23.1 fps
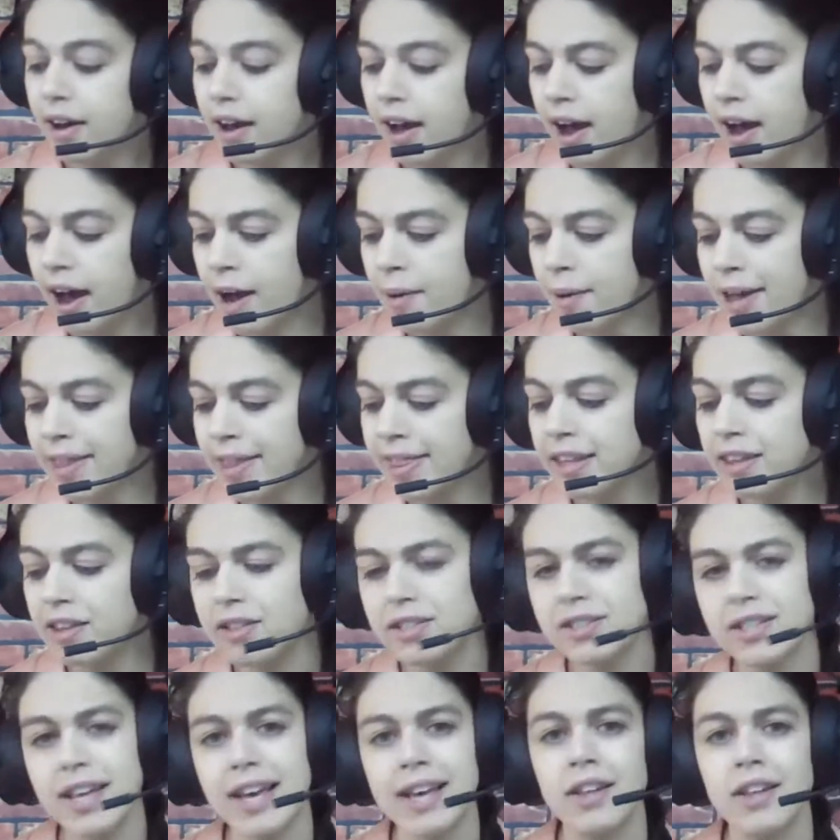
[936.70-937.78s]
I think
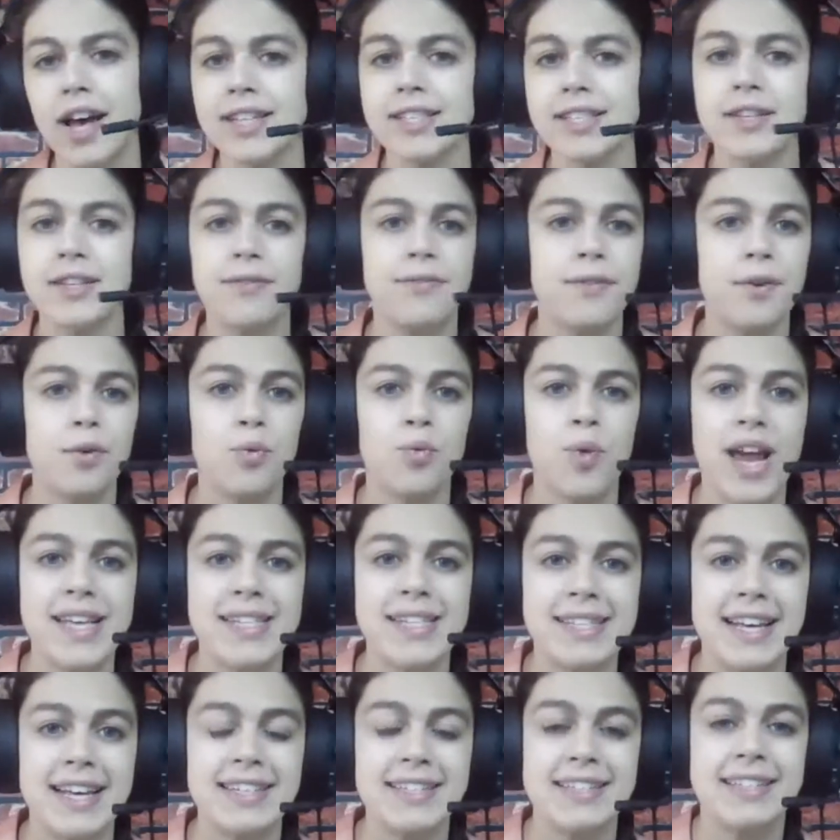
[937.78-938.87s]
there's like lots of
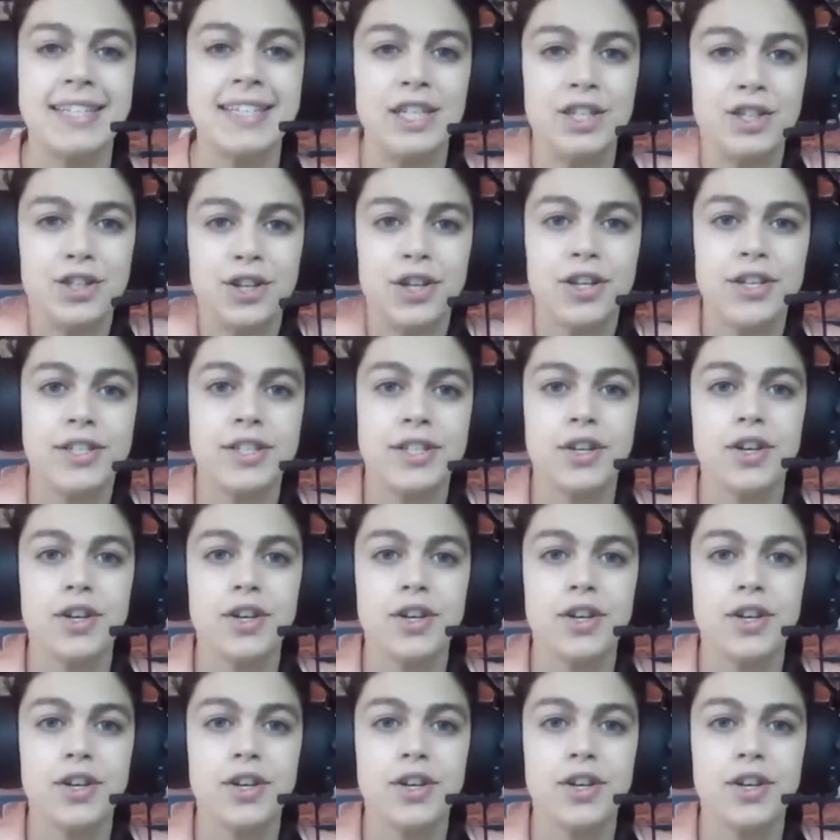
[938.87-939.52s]
ways that teachers